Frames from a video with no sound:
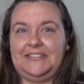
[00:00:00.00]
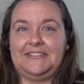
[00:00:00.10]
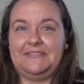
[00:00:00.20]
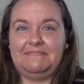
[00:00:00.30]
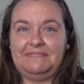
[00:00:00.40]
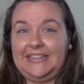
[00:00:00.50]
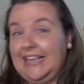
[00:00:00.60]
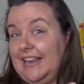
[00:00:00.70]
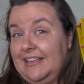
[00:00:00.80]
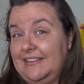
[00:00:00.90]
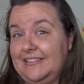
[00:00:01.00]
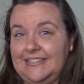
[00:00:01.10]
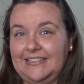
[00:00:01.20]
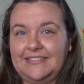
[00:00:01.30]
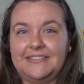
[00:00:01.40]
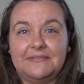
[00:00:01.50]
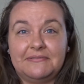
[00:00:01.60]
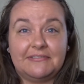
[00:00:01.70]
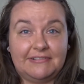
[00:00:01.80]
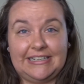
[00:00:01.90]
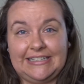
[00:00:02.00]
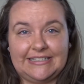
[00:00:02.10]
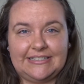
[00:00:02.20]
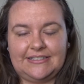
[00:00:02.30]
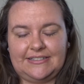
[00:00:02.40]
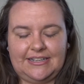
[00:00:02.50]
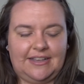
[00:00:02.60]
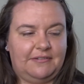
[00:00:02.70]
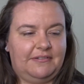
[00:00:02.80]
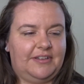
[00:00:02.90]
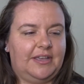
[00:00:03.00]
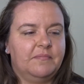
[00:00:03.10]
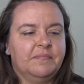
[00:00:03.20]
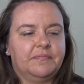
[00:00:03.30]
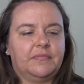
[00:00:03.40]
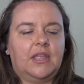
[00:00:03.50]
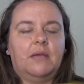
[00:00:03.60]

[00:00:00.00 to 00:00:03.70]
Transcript: some yellows and some greens to go with it.